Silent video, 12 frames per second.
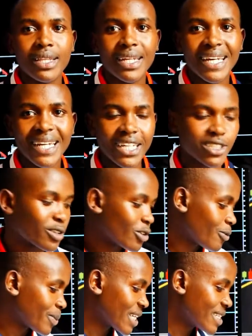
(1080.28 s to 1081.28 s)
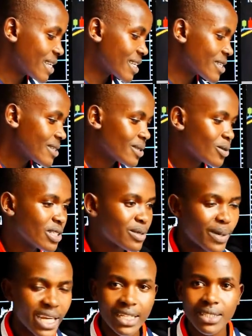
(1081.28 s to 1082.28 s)
the direction of prices,
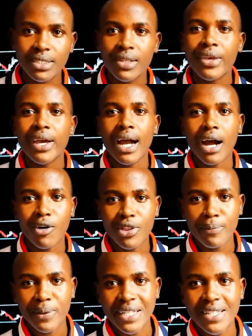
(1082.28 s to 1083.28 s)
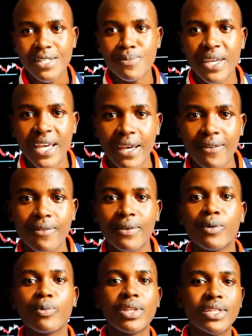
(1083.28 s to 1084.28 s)
determine how the prices behave
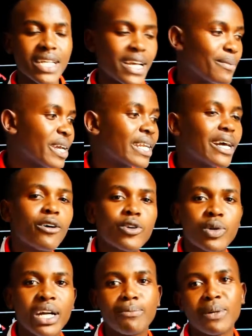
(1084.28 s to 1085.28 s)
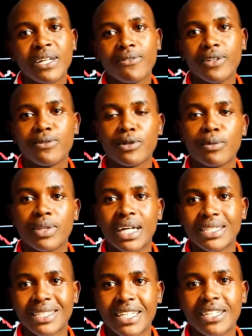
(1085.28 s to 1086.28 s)
with time, and how you can benefit from
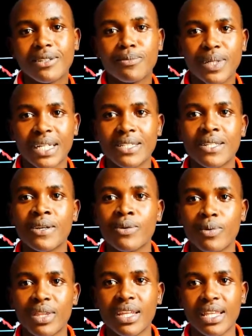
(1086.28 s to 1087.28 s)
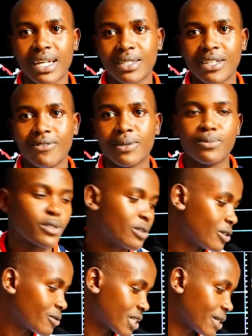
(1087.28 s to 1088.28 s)
that change in price within that given period
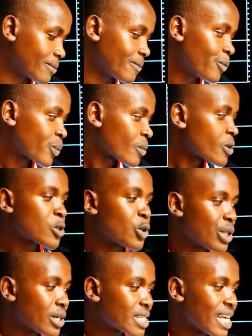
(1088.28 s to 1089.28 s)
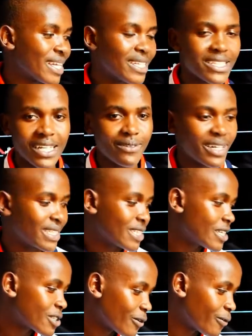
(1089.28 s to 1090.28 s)
of time. So those are the
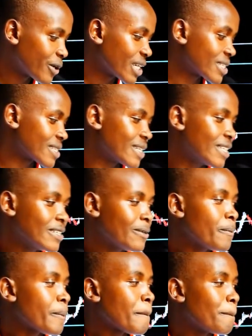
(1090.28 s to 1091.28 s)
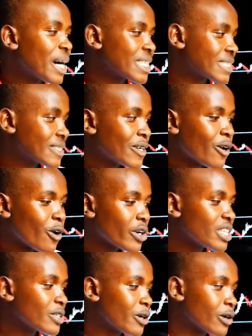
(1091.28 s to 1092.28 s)
disadvantages of forex trading. But all
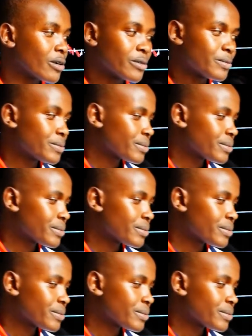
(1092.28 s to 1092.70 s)
in all,